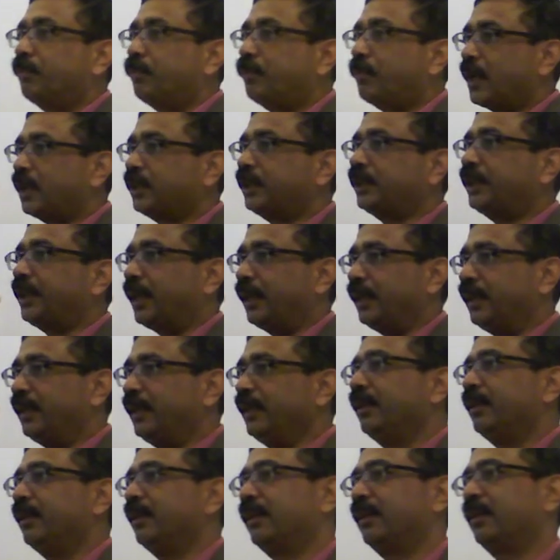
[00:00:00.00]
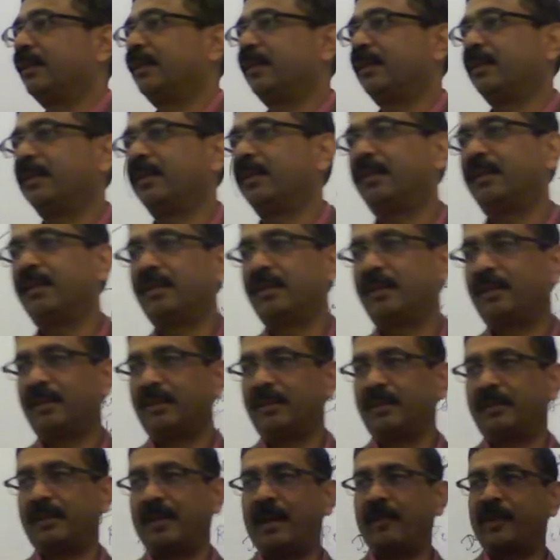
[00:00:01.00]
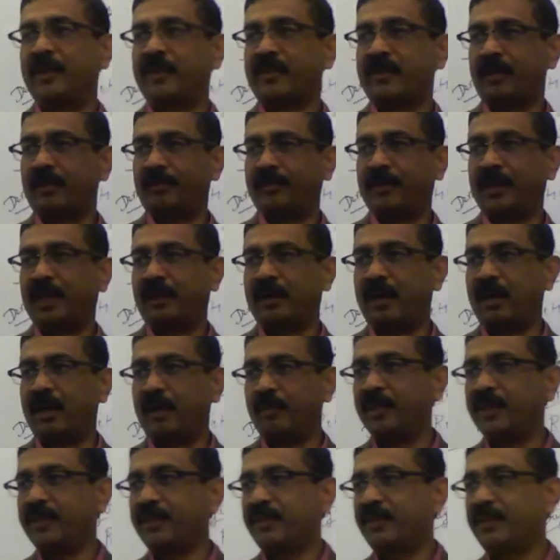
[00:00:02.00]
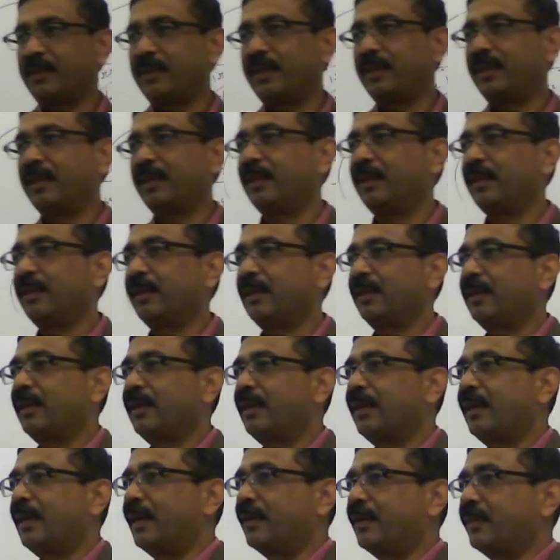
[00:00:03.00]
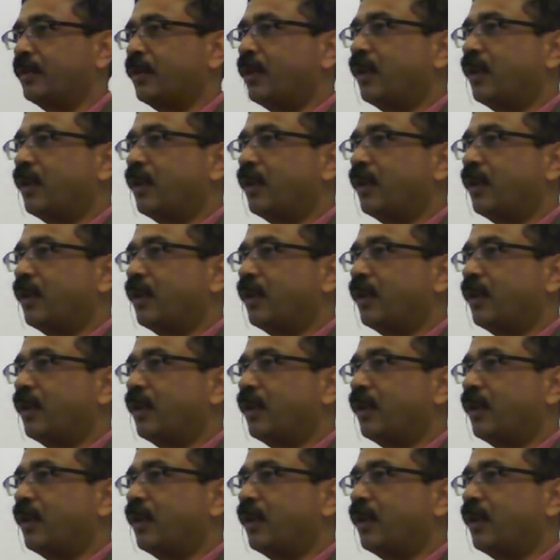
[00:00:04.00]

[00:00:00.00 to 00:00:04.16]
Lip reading: partially damage of the dermis has